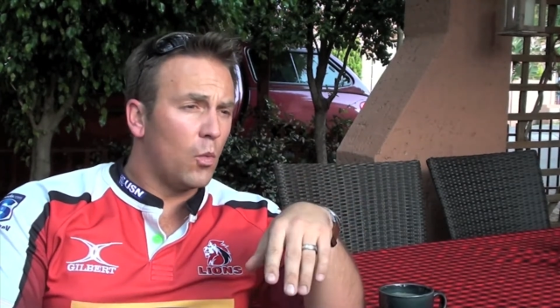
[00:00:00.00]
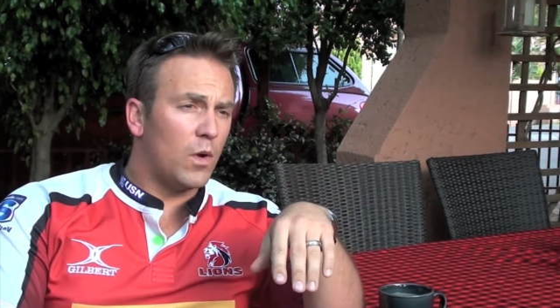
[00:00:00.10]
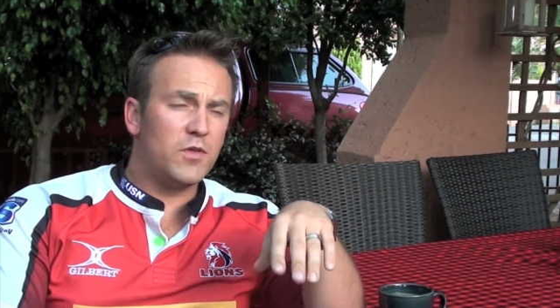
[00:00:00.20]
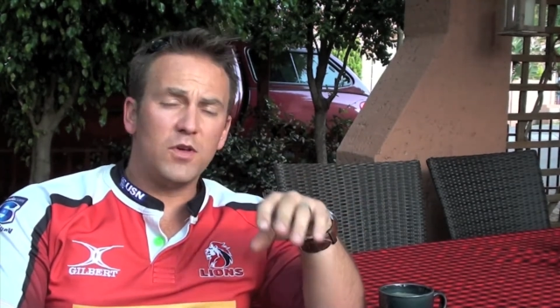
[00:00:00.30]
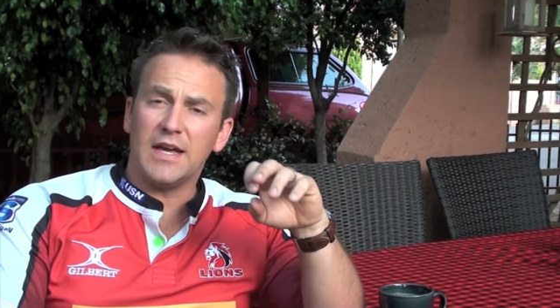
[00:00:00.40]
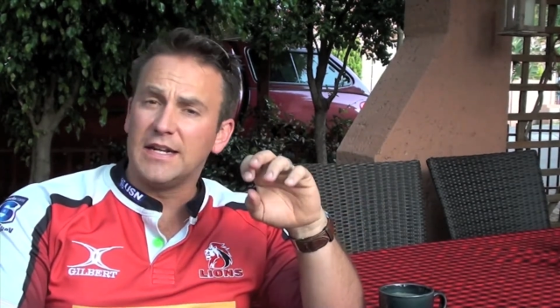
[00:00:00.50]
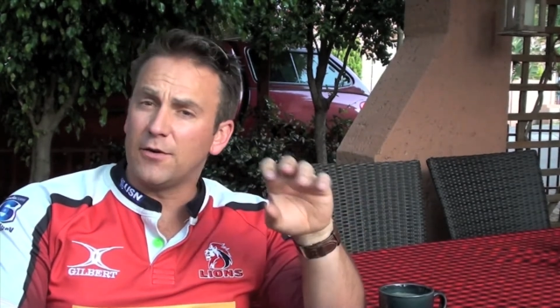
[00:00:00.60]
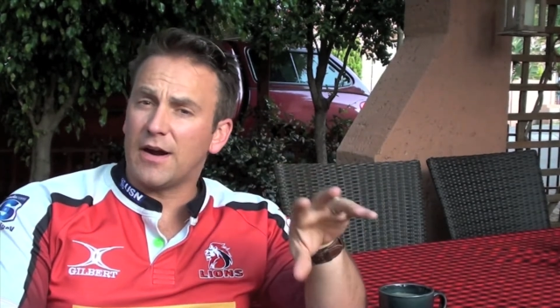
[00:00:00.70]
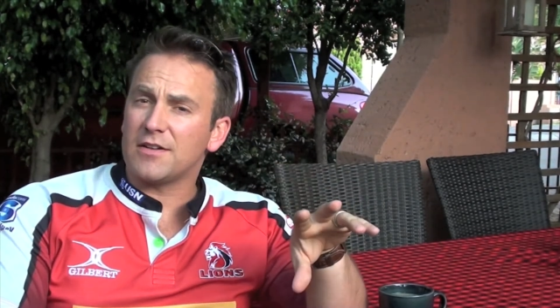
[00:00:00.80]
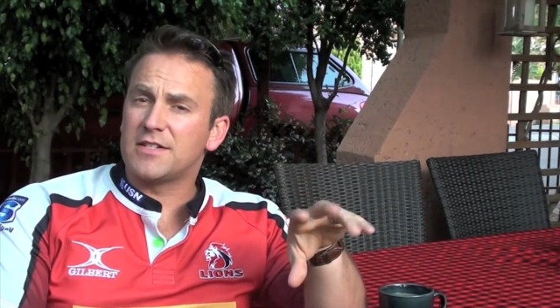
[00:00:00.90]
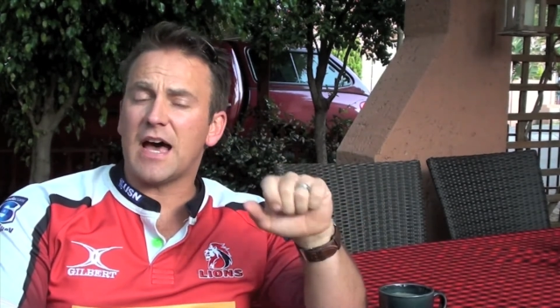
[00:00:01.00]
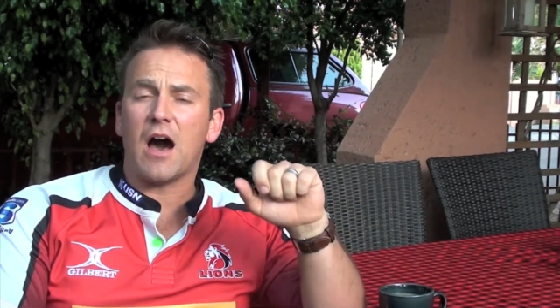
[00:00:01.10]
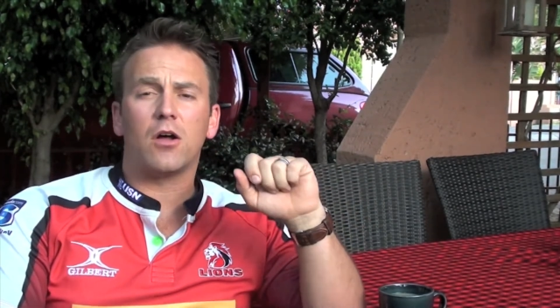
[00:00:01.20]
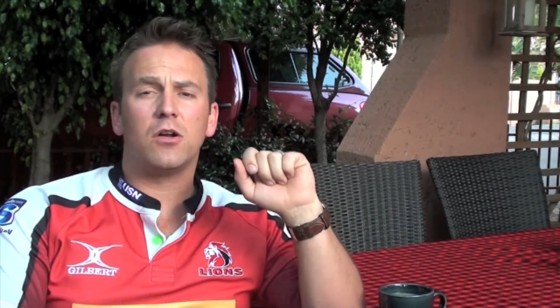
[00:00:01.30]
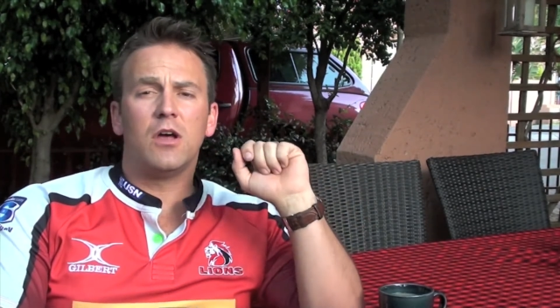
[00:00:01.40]
whether you're in and around
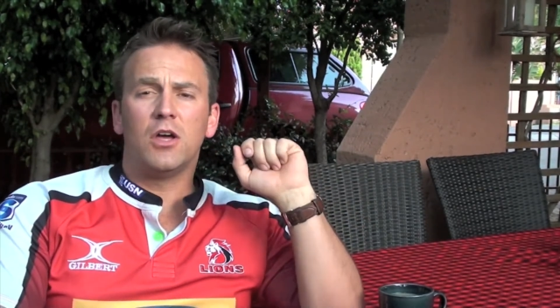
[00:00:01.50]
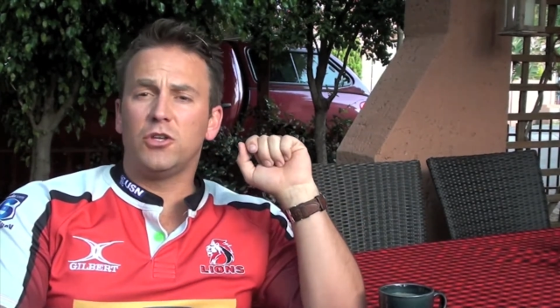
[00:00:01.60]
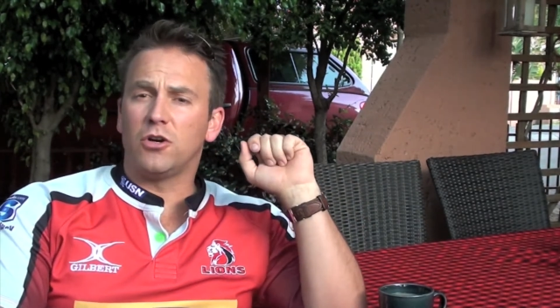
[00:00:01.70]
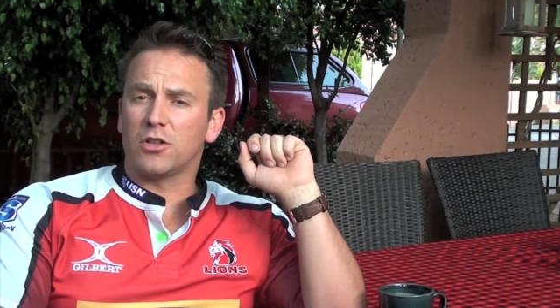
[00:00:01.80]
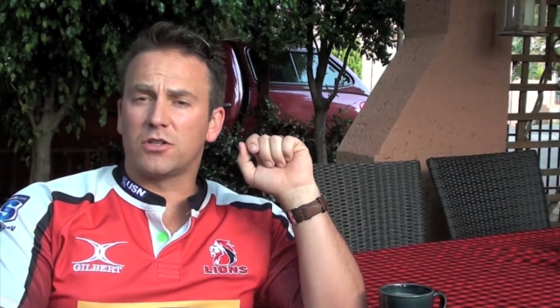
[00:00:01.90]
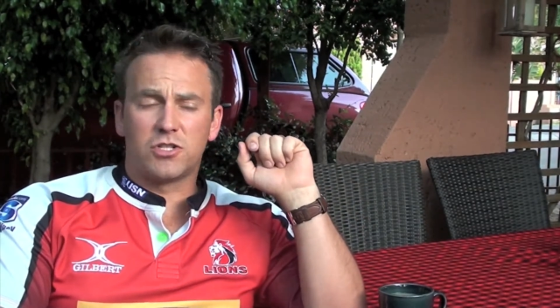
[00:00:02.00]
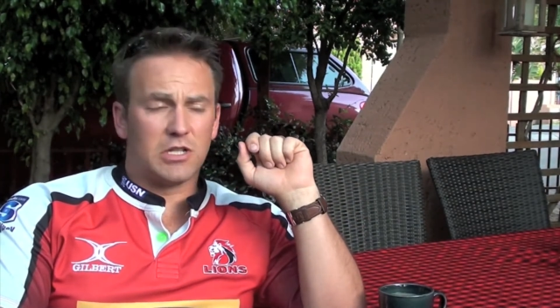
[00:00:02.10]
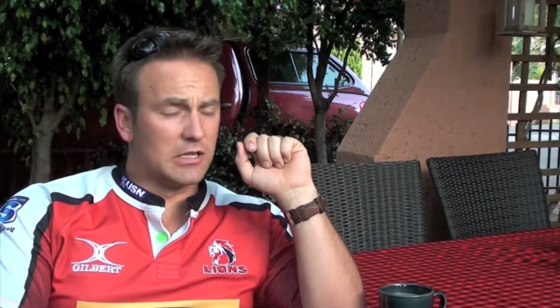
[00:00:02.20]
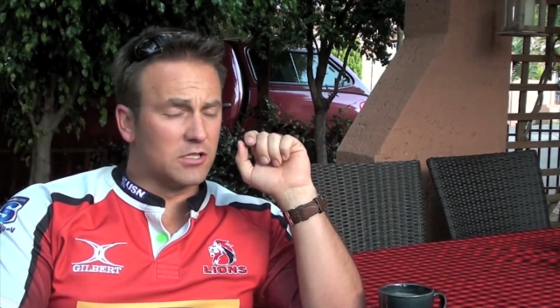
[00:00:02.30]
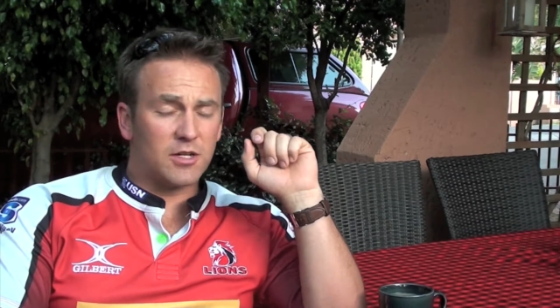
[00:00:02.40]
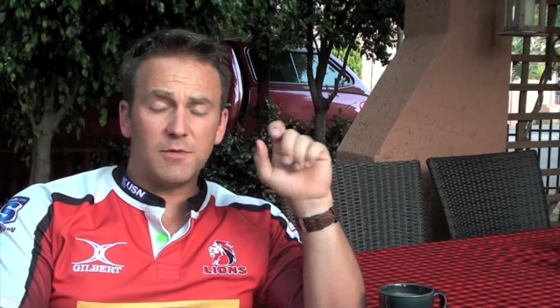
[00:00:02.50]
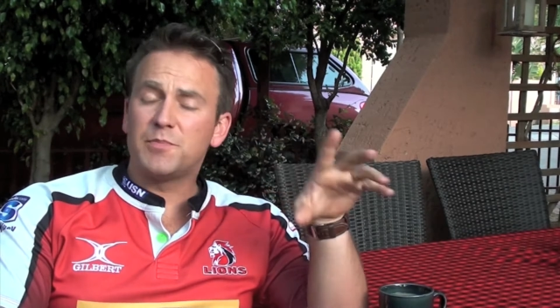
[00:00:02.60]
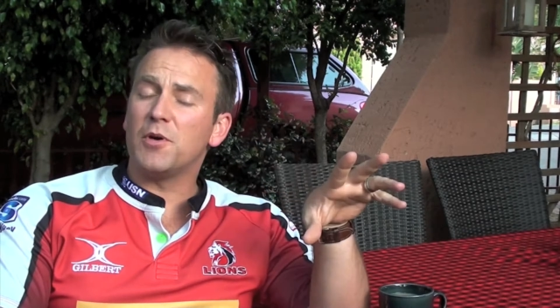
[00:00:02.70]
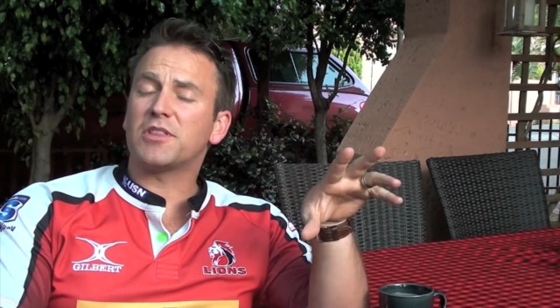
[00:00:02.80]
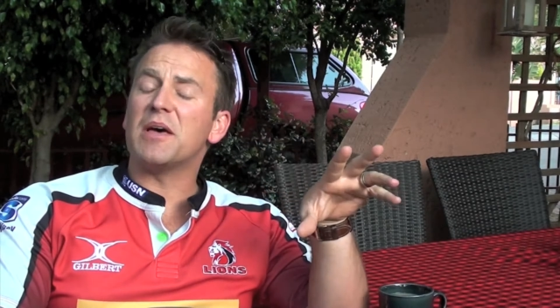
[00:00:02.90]
town, you got little Jimmy's
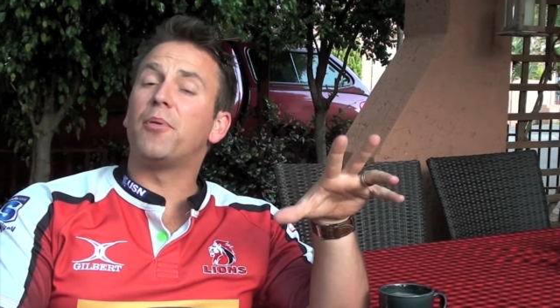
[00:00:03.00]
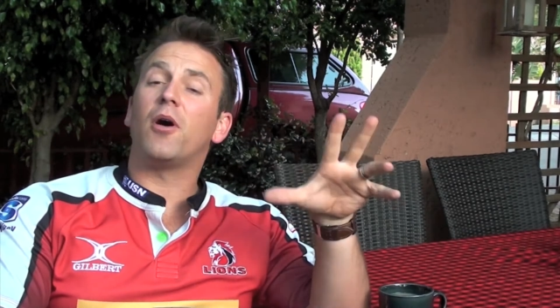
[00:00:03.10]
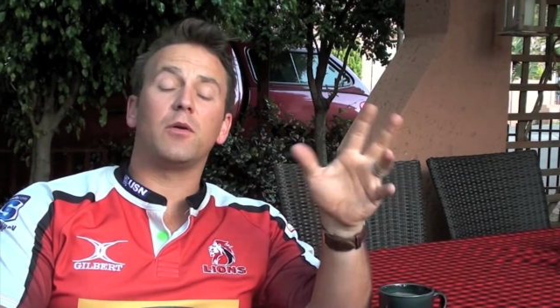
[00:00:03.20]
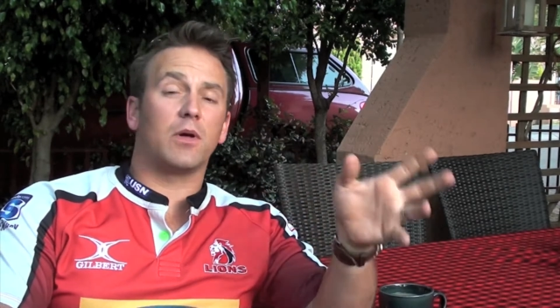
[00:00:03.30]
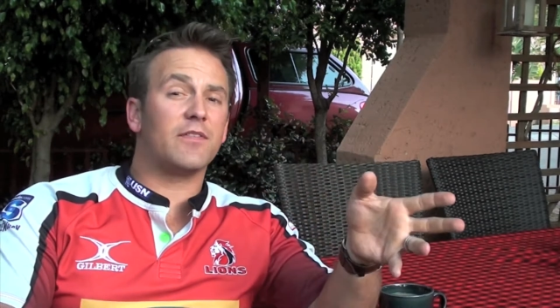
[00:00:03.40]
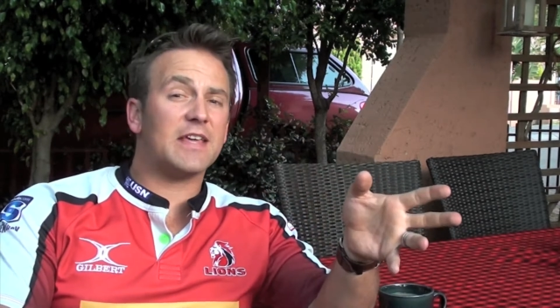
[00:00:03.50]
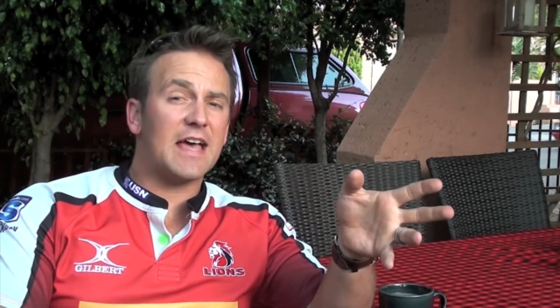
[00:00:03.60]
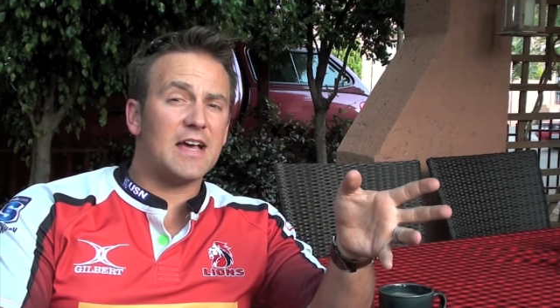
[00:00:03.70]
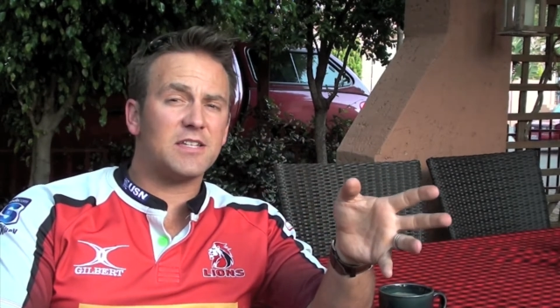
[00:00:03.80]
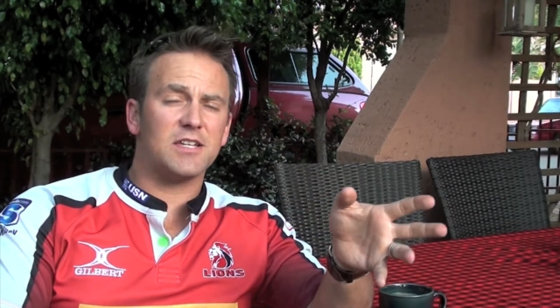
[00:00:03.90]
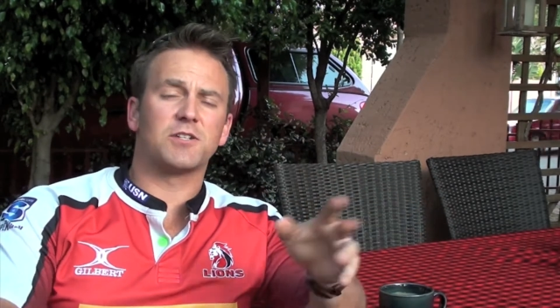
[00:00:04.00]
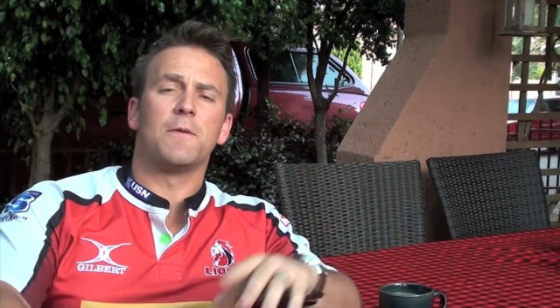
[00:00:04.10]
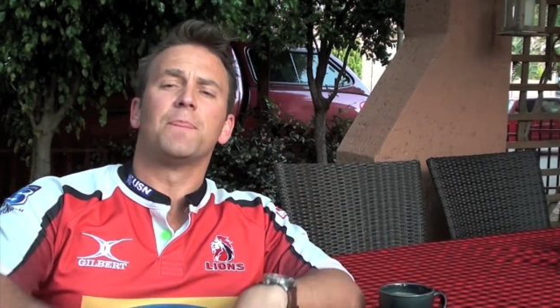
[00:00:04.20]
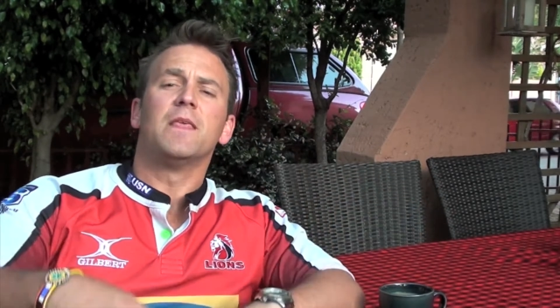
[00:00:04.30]
birthday party, whatever the case is,